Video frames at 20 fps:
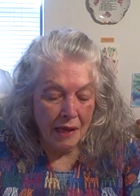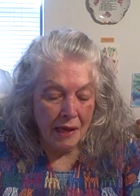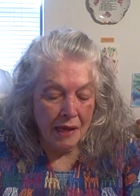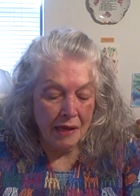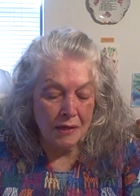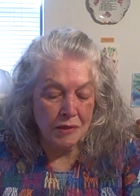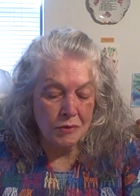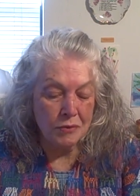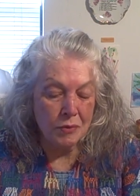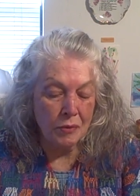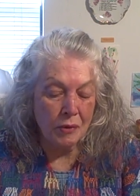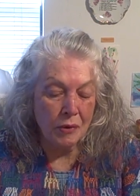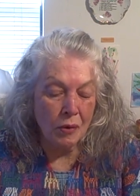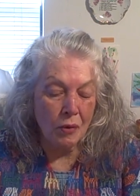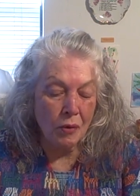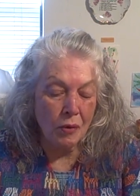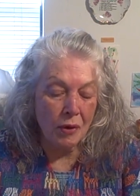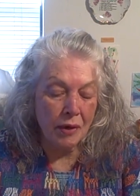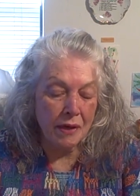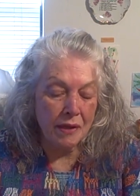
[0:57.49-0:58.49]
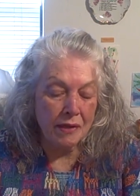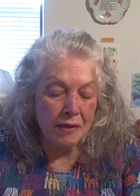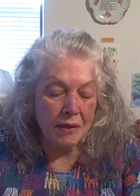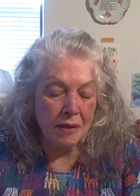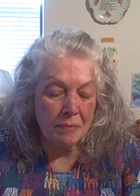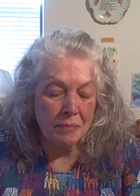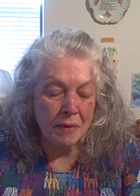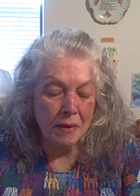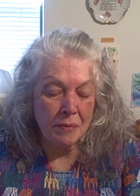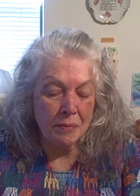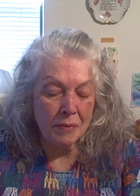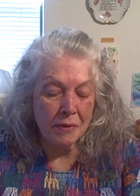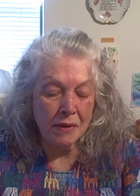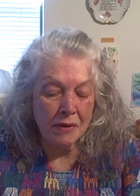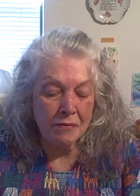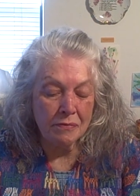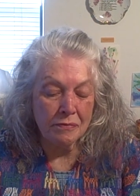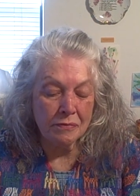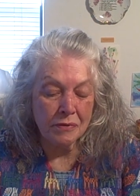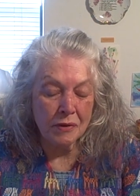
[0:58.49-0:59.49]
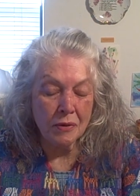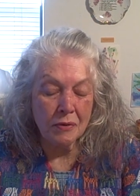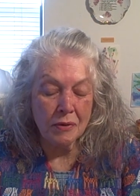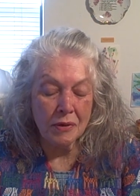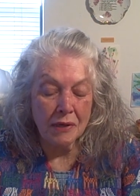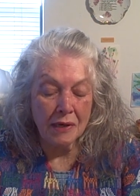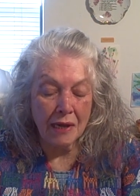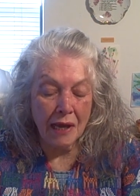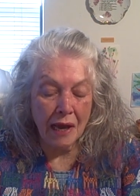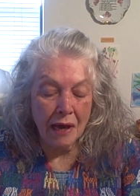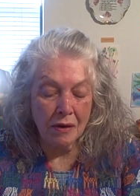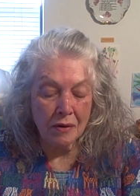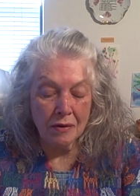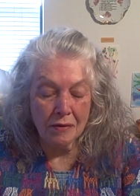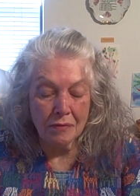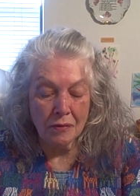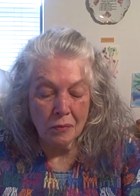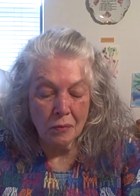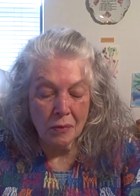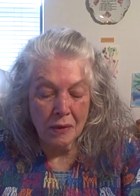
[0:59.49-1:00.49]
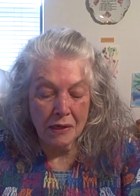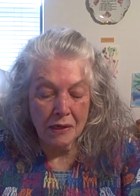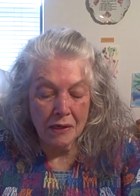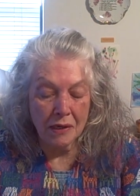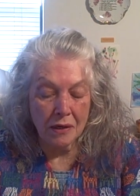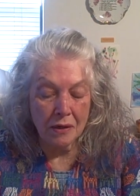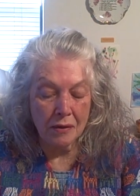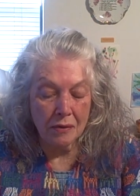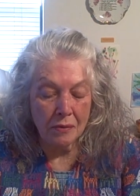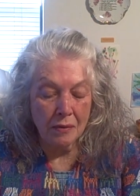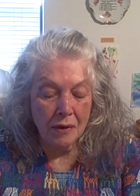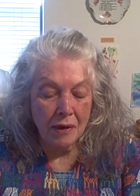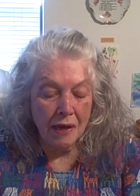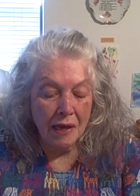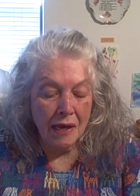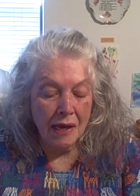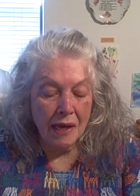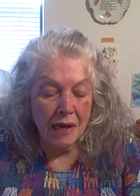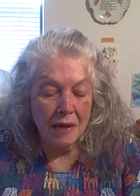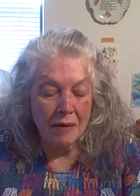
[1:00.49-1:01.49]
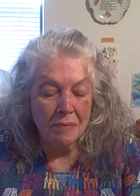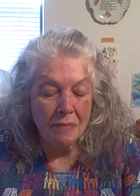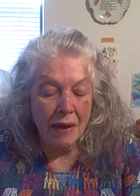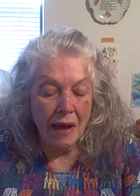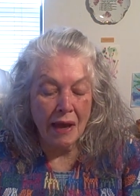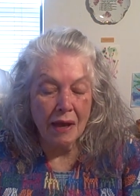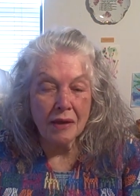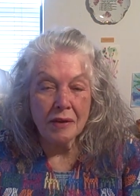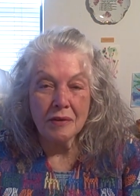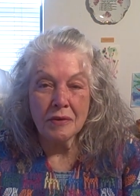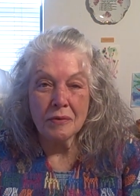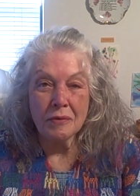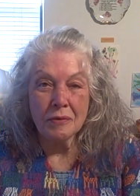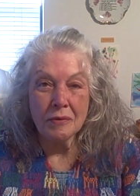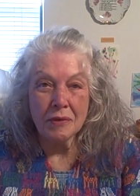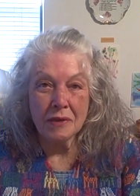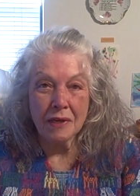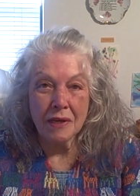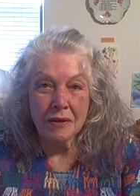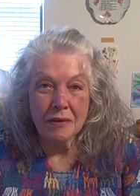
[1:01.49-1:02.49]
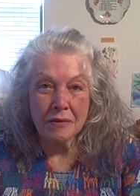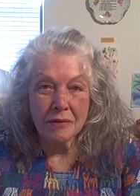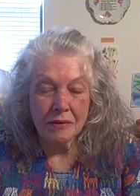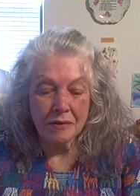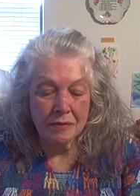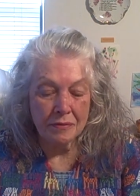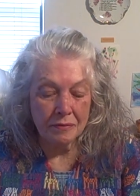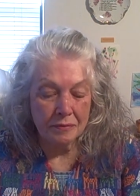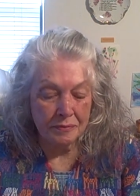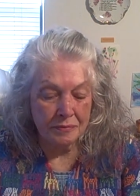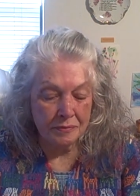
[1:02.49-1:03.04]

It is recorded that people have floated out of a window and back through another.